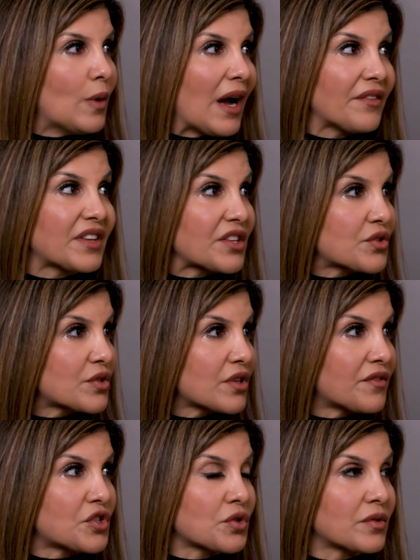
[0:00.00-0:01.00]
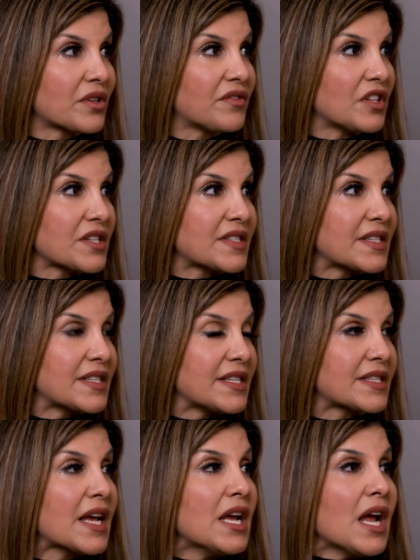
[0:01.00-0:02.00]
who have gastroesophageal reflux
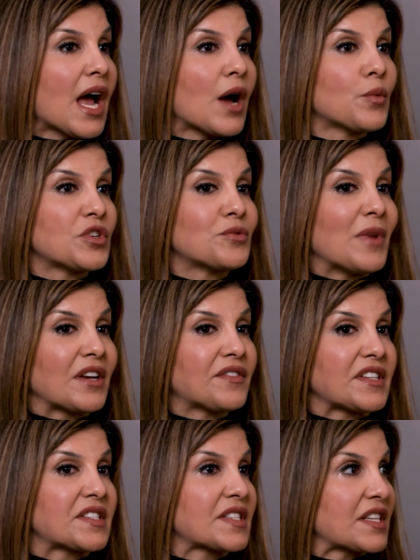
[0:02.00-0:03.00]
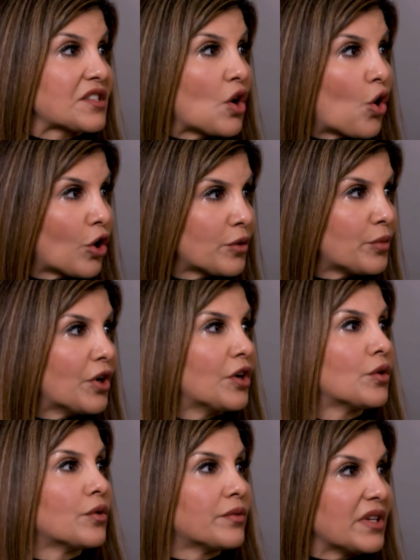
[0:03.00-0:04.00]
disease, which manifests as
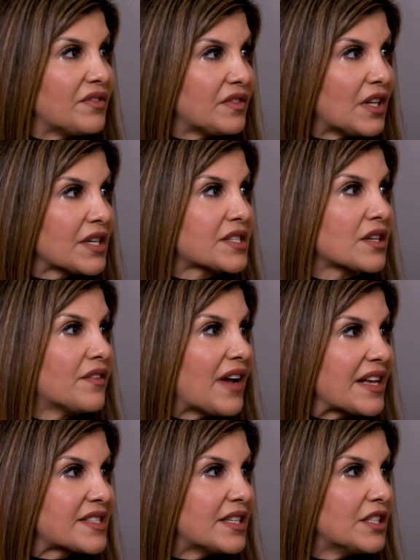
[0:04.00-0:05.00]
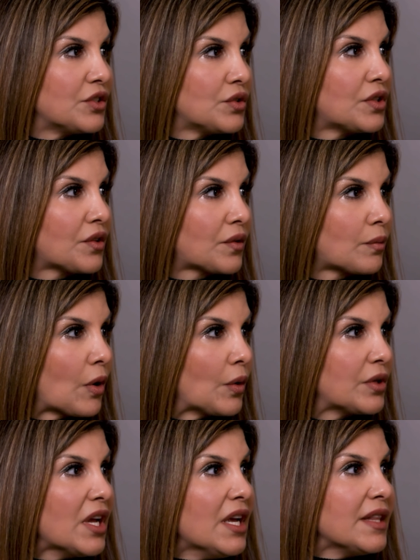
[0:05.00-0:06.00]
heartburn or reflux of acid into the
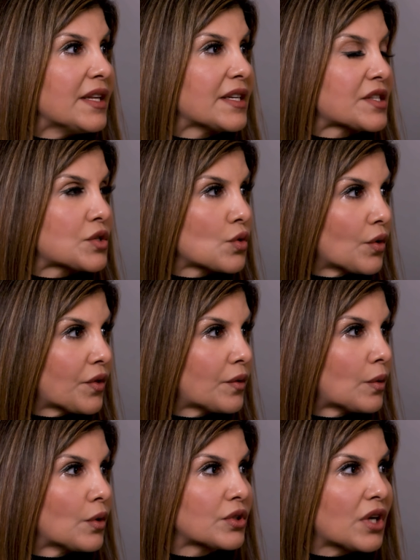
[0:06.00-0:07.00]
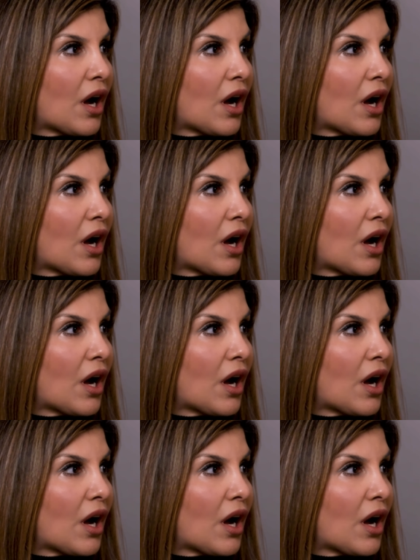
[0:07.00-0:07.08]
throat. They get sore throat,